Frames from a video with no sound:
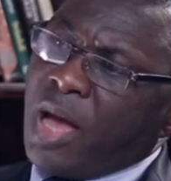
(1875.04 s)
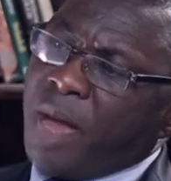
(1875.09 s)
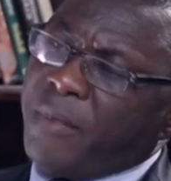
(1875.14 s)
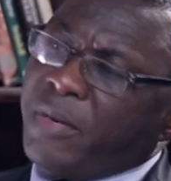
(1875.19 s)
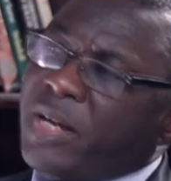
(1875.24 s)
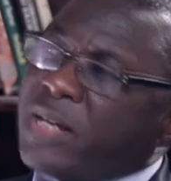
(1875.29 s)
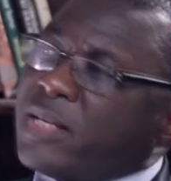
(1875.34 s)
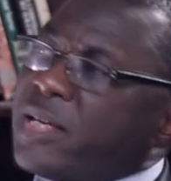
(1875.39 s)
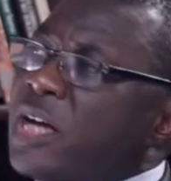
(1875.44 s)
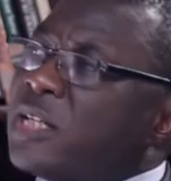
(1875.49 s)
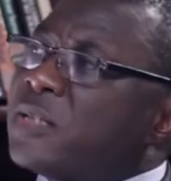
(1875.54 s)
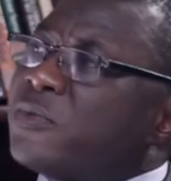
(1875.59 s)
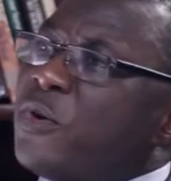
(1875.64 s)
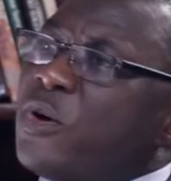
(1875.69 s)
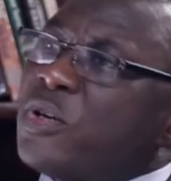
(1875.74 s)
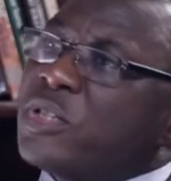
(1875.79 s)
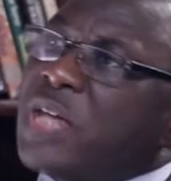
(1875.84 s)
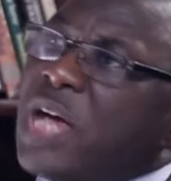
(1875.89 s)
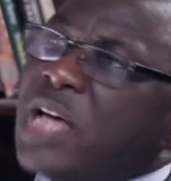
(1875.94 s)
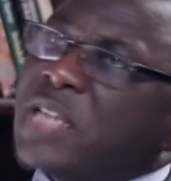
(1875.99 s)
I mean, the task
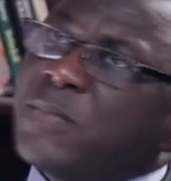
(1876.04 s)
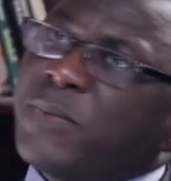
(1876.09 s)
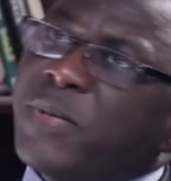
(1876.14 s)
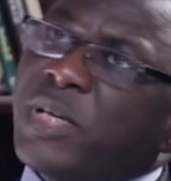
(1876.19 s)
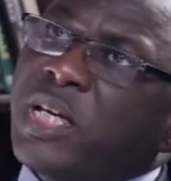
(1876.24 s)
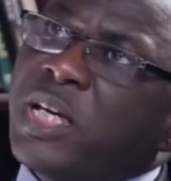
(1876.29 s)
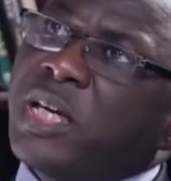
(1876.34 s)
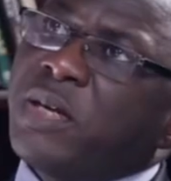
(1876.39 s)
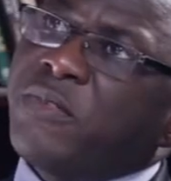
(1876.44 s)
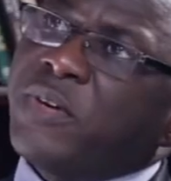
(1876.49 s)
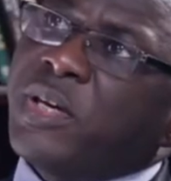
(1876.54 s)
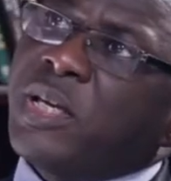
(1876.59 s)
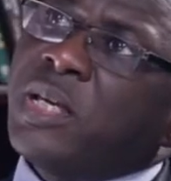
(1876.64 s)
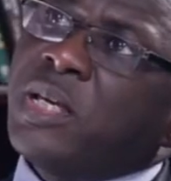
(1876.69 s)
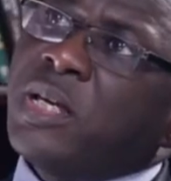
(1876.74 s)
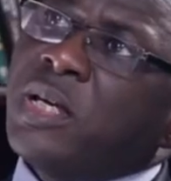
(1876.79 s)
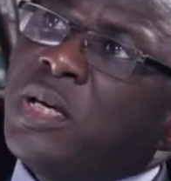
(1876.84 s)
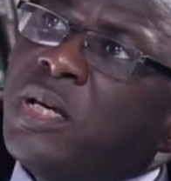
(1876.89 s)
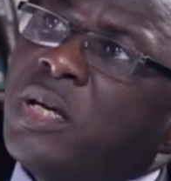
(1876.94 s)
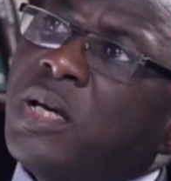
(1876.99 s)
force has been
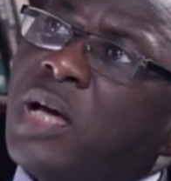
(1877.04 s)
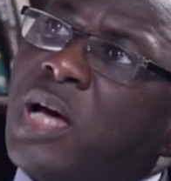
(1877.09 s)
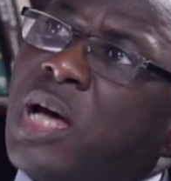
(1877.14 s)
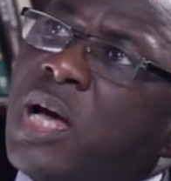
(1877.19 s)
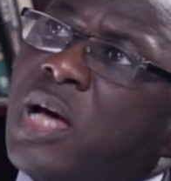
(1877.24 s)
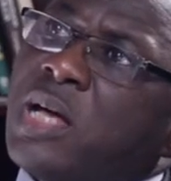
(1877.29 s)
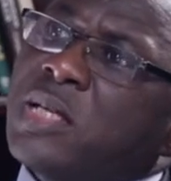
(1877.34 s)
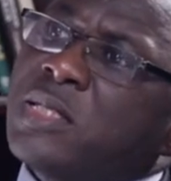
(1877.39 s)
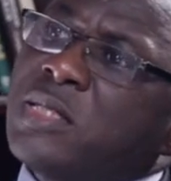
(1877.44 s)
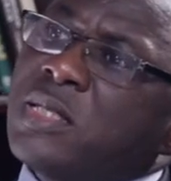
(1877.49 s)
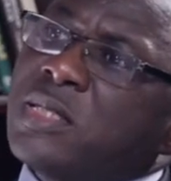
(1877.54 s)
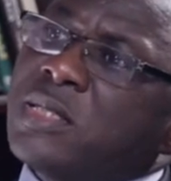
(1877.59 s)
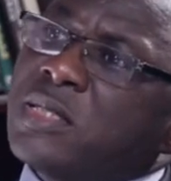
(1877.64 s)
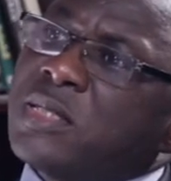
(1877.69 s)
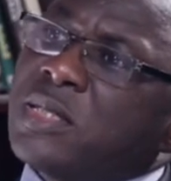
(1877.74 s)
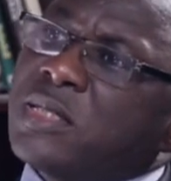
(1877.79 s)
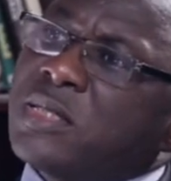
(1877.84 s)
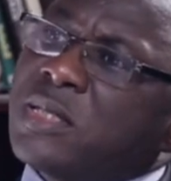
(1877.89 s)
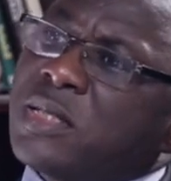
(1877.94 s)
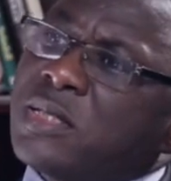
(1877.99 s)
given
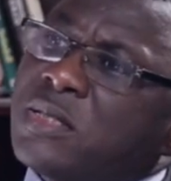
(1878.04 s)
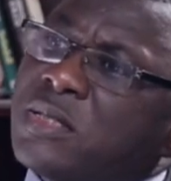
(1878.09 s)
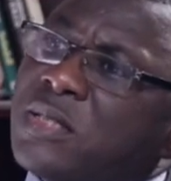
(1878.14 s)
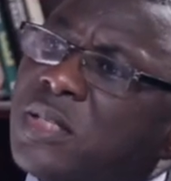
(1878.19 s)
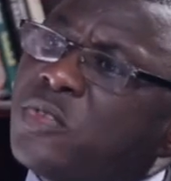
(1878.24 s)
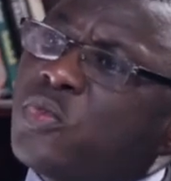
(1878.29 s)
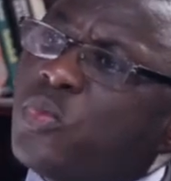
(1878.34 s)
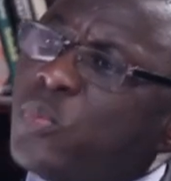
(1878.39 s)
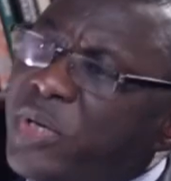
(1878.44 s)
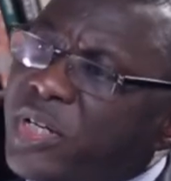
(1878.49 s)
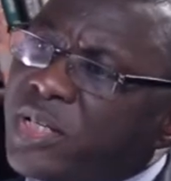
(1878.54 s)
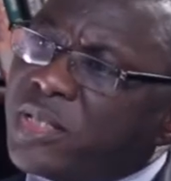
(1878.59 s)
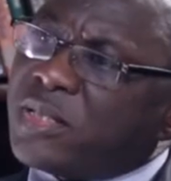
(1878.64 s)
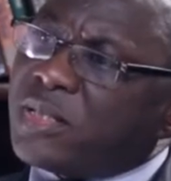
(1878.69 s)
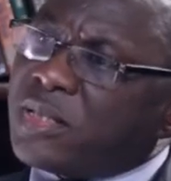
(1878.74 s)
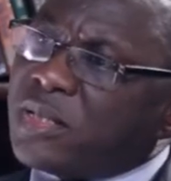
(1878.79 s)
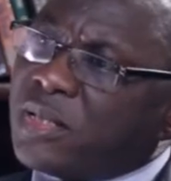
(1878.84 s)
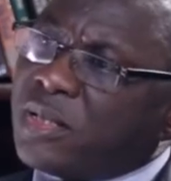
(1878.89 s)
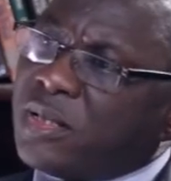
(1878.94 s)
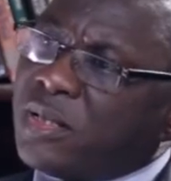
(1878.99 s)
6
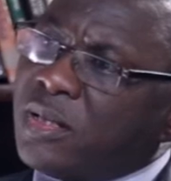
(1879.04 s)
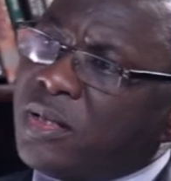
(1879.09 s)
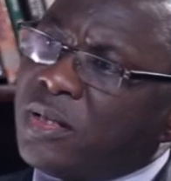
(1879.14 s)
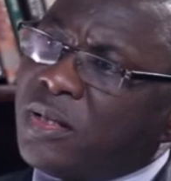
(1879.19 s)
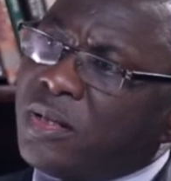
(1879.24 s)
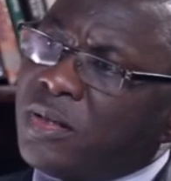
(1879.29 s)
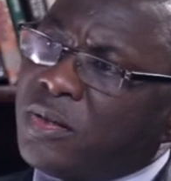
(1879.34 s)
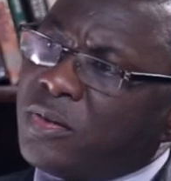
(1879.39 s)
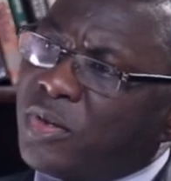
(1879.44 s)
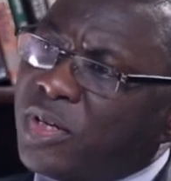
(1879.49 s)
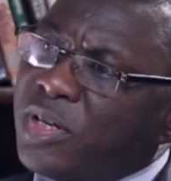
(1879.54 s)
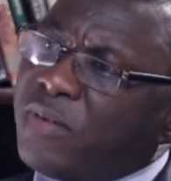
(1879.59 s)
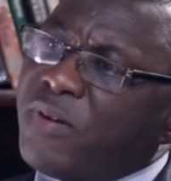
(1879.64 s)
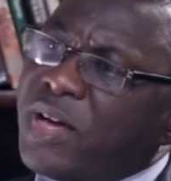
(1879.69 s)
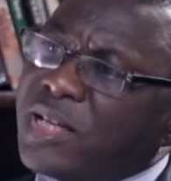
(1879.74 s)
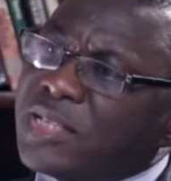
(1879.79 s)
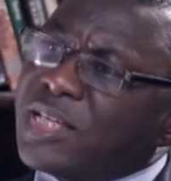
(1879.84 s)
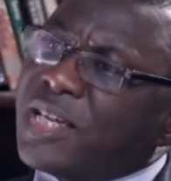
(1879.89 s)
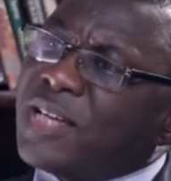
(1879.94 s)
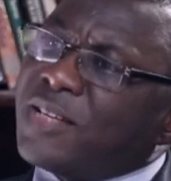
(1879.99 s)
weeks to give
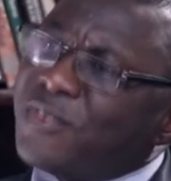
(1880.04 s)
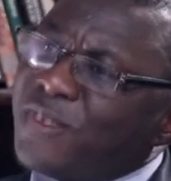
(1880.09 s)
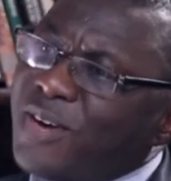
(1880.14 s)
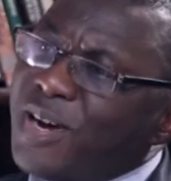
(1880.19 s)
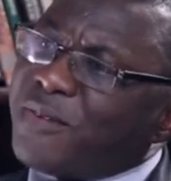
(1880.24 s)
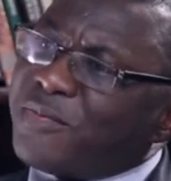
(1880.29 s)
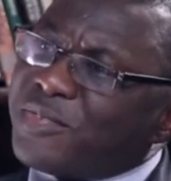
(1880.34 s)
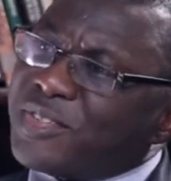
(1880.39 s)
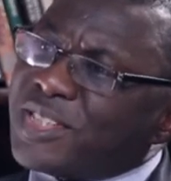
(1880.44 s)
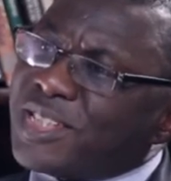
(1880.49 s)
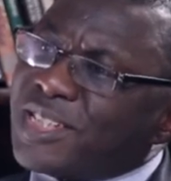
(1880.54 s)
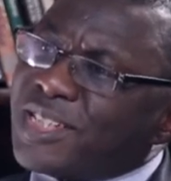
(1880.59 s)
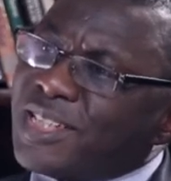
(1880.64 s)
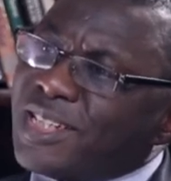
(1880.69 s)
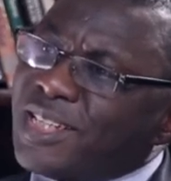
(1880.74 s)
us a draft.